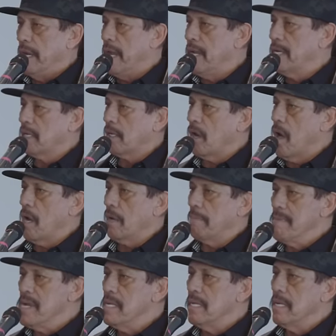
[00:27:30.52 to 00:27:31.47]
8
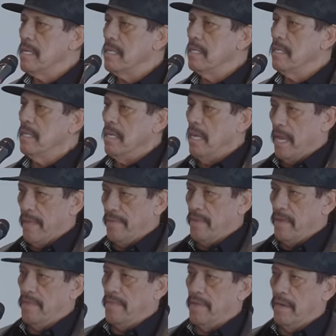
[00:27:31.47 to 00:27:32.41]
o'clock meeting, and
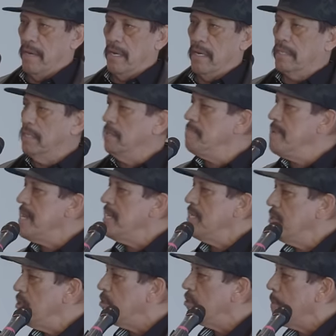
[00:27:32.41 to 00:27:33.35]
then the, because
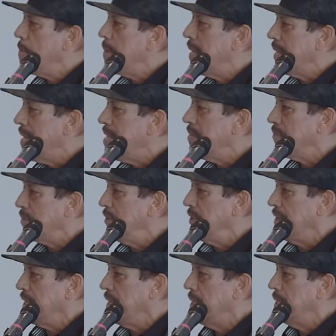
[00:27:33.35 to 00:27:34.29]
meetings used to be at
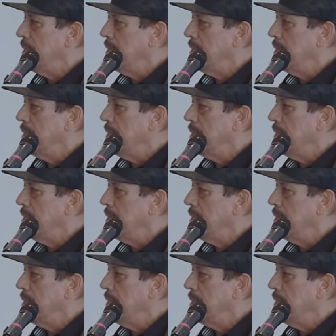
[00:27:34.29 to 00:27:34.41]
8:30.